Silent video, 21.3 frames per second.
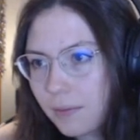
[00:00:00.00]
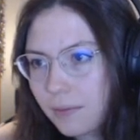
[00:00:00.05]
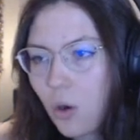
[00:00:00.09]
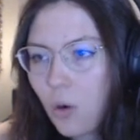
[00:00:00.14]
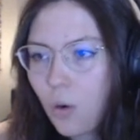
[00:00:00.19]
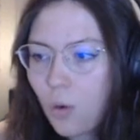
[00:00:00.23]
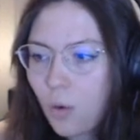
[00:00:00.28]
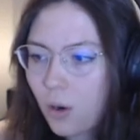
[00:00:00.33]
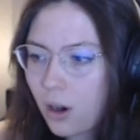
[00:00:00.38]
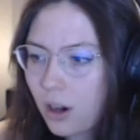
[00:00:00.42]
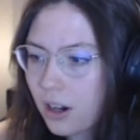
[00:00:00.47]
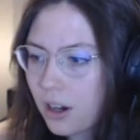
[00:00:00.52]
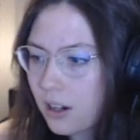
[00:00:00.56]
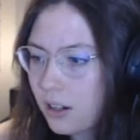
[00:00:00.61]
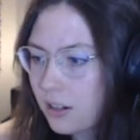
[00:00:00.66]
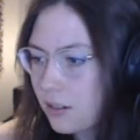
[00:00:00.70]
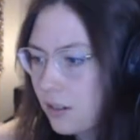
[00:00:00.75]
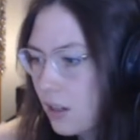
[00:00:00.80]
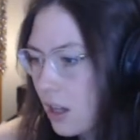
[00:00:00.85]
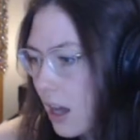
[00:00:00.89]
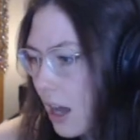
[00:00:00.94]
or,
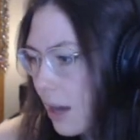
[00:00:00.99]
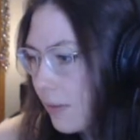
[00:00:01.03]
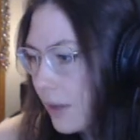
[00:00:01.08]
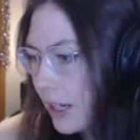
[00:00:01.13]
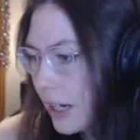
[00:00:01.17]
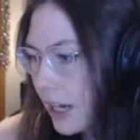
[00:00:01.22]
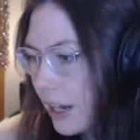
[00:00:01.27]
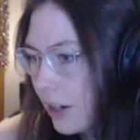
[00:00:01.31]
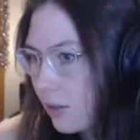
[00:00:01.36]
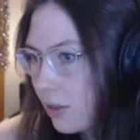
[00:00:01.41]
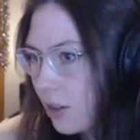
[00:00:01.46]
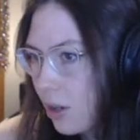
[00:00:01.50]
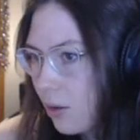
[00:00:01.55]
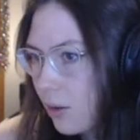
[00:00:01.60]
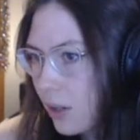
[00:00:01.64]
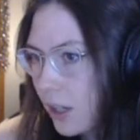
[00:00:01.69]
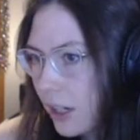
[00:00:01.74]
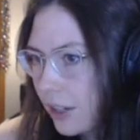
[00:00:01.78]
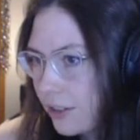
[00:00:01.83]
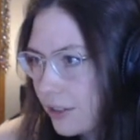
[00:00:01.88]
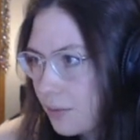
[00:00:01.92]
I mean, I don't know
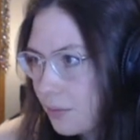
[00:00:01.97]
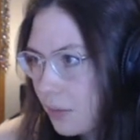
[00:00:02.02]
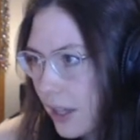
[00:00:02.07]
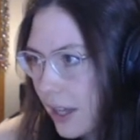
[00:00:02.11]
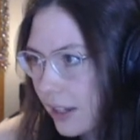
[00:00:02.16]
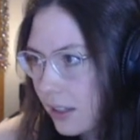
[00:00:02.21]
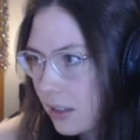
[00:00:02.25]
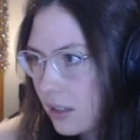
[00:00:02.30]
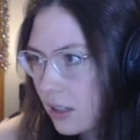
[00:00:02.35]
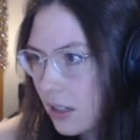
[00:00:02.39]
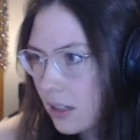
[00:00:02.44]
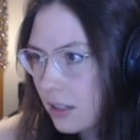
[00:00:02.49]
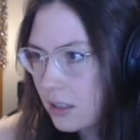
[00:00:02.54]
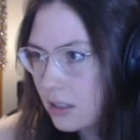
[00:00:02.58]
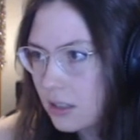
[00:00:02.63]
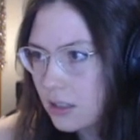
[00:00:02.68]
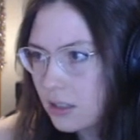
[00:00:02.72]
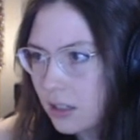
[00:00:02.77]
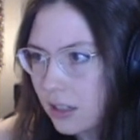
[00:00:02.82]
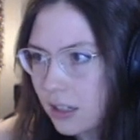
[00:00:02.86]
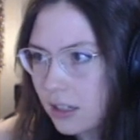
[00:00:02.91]
what else black
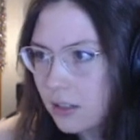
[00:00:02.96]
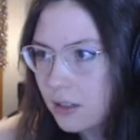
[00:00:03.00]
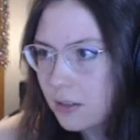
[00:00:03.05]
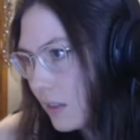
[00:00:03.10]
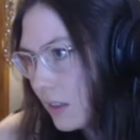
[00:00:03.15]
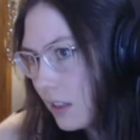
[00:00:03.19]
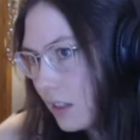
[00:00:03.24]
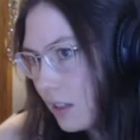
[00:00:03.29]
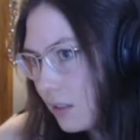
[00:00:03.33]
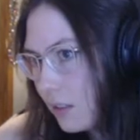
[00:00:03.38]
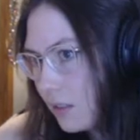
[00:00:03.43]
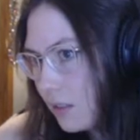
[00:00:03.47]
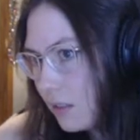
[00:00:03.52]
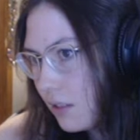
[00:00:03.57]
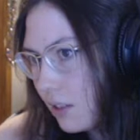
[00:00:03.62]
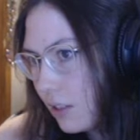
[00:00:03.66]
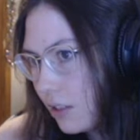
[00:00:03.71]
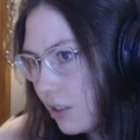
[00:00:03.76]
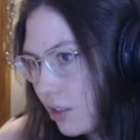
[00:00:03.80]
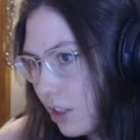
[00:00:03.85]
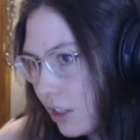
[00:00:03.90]
does, like,
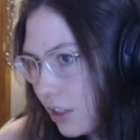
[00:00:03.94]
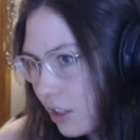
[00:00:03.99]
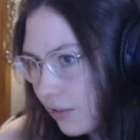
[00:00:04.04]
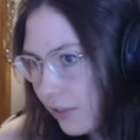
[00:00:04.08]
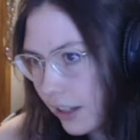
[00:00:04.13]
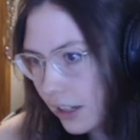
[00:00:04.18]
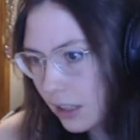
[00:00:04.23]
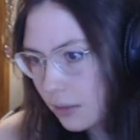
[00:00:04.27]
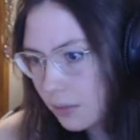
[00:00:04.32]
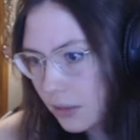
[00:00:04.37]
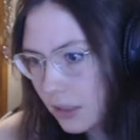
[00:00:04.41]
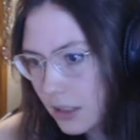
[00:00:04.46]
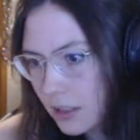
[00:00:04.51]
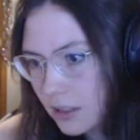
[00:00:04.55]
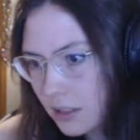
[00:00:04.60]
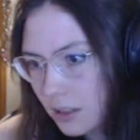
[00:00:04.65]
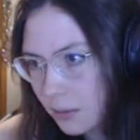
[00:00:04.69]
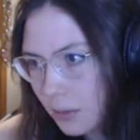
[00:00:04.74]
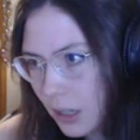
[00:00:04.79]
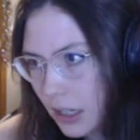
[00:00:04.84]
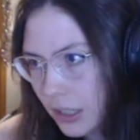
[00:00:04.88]
to develop this.
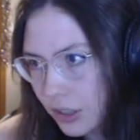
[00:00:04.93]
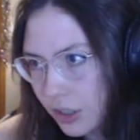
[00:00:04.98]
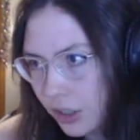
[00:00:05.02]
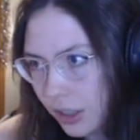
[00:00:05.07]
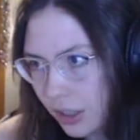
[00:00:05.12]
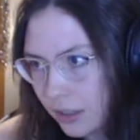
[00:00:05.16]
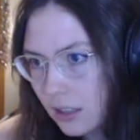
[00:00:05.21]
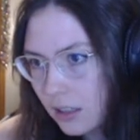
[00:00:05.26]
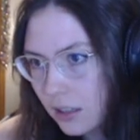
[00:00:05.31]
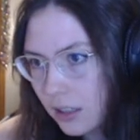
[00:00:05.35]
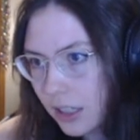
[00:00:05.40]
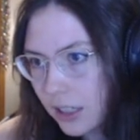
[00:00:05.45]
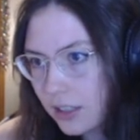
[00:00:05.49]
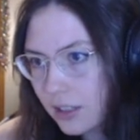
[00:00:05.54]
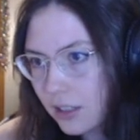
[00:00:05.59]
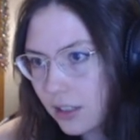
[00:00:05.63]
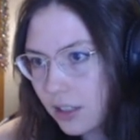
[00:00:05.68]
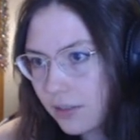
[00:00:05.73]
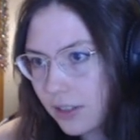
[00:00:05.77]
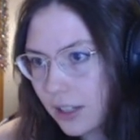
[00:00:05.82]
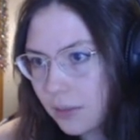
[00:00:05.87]
I'm not sure. He has to
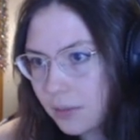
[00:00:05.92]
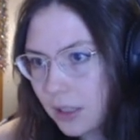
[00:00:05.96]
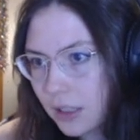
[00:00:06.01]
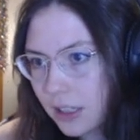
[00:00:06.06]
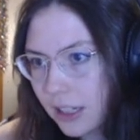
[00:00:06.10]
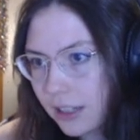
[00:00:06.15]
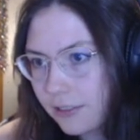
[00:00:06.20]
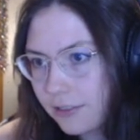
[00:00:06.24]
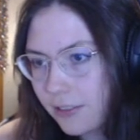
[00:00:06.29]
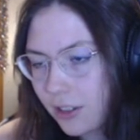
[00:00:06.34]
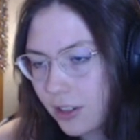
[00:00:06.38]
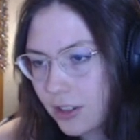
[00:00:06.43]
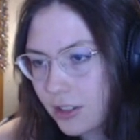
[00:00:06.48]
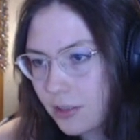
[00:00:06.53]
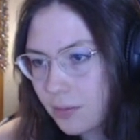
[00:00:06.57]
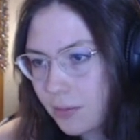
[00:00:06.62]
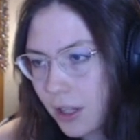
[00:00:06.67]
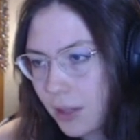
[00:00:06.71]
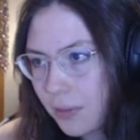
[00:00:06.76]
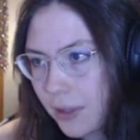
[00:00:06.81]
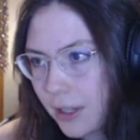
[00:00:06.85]
develop the knight first,
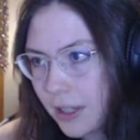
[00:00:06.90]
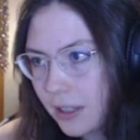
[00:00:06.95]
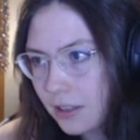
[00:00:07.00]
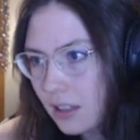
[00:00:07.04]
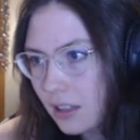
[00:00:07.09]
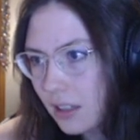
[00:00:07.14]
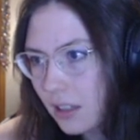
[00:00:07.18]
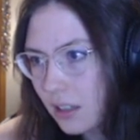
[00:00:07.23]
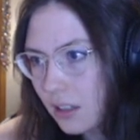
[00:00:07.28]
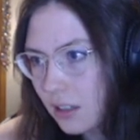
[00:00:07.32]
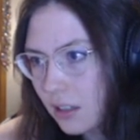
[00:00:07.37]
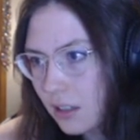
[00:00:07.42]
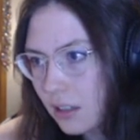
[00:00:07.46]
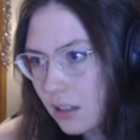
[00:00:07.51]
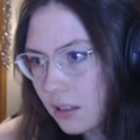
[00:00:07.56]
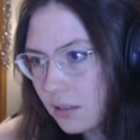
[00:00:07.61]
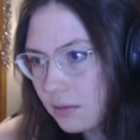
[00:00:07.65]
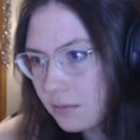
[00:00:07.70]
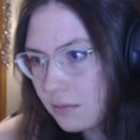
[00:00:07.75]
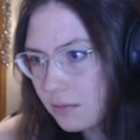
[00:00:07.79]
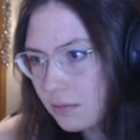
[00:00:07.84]
maybe.
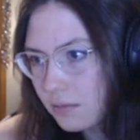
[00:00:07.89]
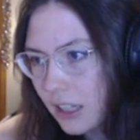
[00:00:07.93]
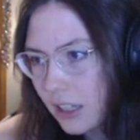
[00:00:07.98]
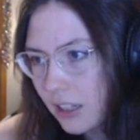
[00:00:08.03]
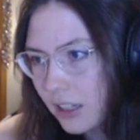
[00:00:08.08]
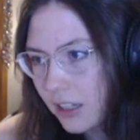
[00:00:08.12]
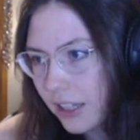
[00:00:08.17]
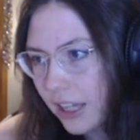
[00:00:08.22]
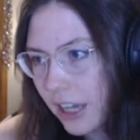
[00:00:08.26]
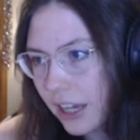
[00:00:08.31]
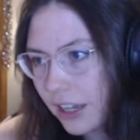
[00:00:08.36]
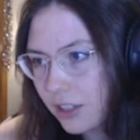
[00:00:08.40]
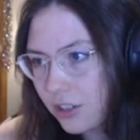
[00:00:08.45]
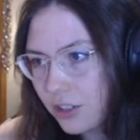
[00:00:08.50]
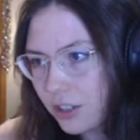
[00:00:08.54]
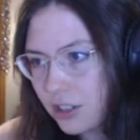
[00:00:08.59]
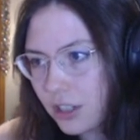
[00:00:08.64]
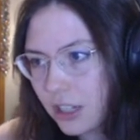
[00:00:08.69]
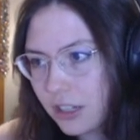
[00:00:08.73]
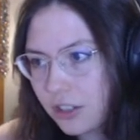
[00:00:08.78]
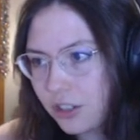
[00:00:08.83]
Yeah, it
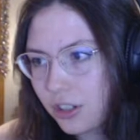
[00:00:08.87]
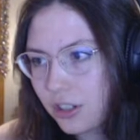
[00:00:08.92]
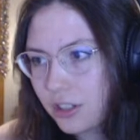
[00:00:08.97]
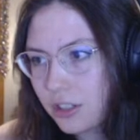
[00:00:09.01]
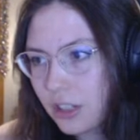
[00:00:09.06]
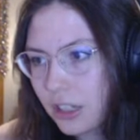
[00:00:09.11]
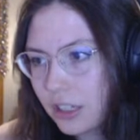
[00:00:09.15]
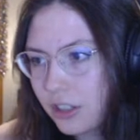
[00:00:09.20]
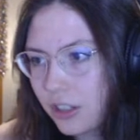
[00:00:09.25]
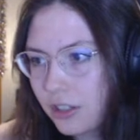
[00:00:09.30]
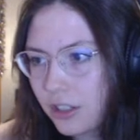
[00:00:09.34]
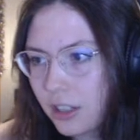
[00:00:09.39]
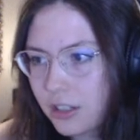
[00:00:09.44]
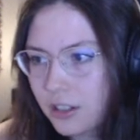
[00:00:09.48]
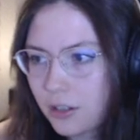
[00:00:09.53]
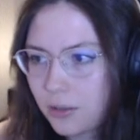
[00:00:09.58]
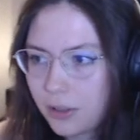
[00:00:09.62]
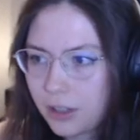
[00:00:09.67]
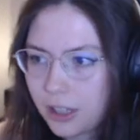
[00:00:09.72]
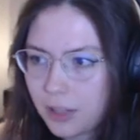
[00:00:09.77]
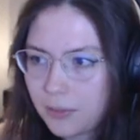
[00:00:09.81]
just
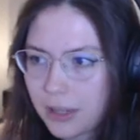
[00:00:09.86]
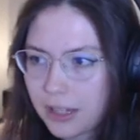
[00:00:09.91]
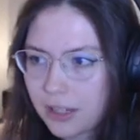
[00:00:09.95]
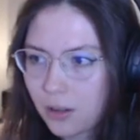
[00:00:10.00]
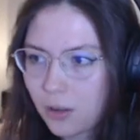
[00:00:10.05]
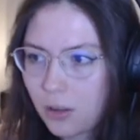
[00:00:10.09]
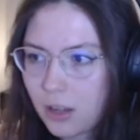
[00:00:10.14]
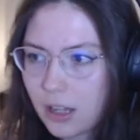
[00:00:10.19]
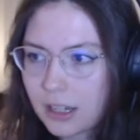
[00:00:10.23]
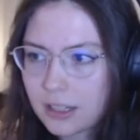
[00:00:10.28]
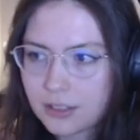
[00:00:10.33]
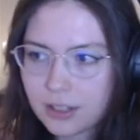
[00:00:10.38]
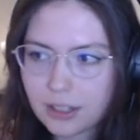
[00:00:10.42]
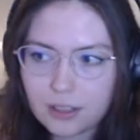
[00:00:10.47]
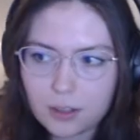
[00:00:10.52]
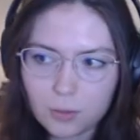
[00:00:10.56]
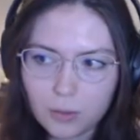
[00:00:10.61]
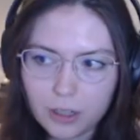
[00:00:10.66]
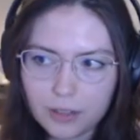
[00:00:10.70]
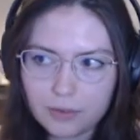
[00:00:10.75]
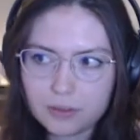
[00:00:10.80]
doesn't really make a whole lot of
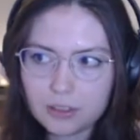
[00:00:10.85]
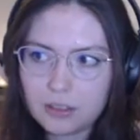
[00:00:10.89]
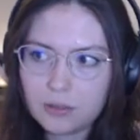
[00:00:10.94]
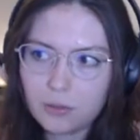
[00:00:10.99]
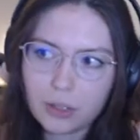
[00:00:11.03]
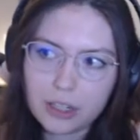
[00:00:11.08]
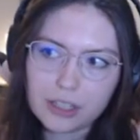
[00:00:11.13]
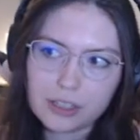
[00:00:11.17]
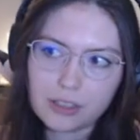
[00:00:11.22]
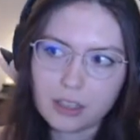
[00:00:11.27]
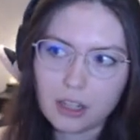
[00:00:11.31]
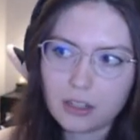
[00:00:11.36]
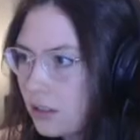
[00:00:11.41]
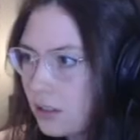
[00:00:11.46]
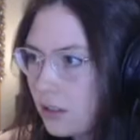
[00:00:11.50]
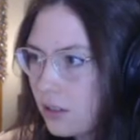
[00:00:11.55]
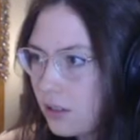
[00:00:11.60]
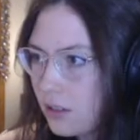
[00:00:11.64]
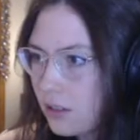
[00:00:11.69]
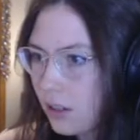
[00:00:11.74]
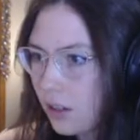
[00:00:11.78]
sense what he's done.
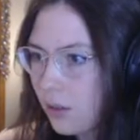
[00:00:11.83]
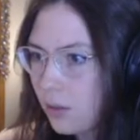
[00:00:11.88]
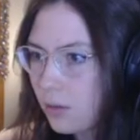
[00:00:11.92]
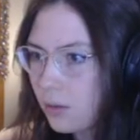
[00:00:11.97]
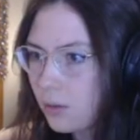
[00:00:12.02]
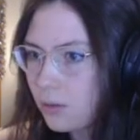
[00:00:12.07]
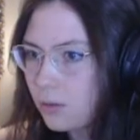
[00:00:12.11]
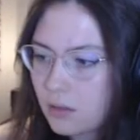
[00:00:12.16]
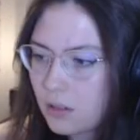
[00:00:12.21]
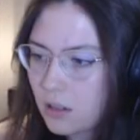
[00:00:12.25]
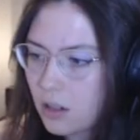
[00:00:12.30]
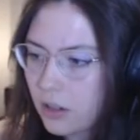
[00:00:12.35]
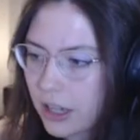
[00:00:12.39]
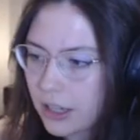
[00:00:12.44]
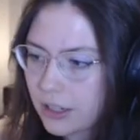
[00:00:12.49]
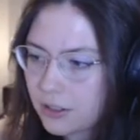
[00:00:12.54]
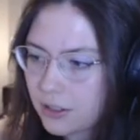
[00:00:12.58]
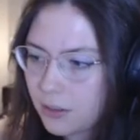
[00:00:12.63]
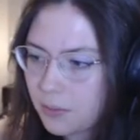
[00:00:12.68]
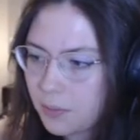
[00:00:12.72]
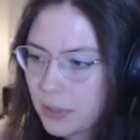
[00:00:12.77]
So, okay,
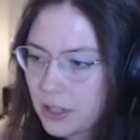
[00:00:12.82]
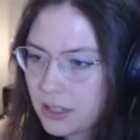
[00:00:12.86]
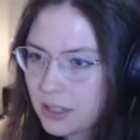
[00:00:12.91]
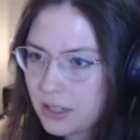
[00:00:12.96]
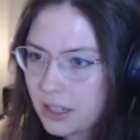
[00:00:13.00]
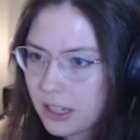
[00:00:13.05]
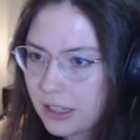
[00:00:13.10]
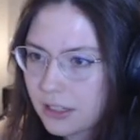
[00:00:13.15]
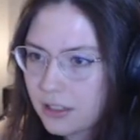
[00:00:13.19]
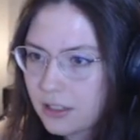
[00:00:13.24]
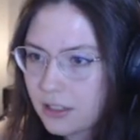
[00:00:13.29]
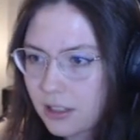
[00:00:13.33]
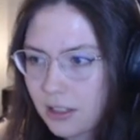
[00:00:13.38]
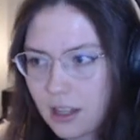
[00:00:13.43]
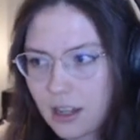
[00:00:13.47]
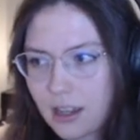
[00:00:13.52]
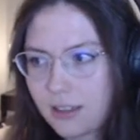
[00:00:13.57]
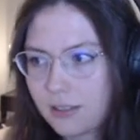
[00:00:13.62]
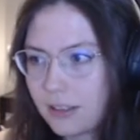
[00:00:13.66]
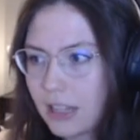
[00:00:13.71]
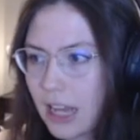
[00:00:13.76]
so
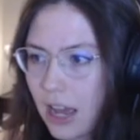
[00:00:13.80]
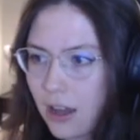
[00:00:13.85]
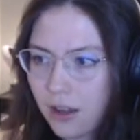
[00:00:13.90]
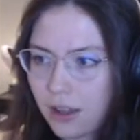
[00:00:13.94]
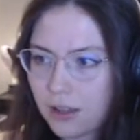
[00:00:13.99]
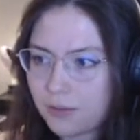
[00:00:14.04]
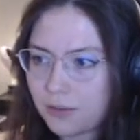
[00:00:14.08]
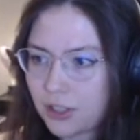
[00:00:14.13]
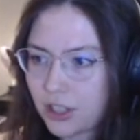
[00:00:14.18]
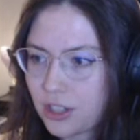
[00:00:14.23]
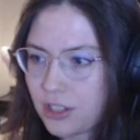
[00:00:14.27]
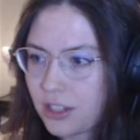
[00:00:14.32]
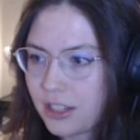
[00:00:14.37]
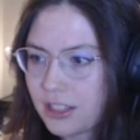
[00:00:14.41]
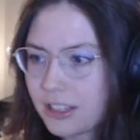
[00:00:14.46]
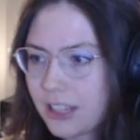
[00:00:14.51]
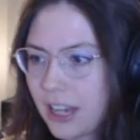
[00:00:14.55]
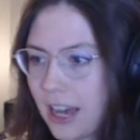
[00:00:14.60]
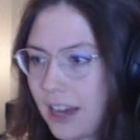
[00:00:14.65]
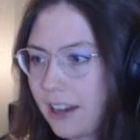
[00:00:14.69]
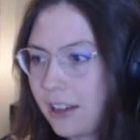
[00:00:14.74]
b6, now I'm just
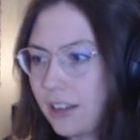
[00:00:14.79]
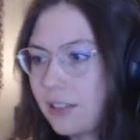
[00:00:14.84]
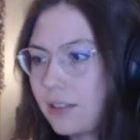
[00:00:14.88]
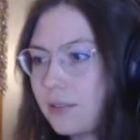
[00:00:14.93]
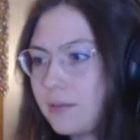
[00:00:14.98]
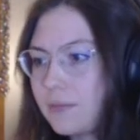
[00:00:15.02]
ecstatic.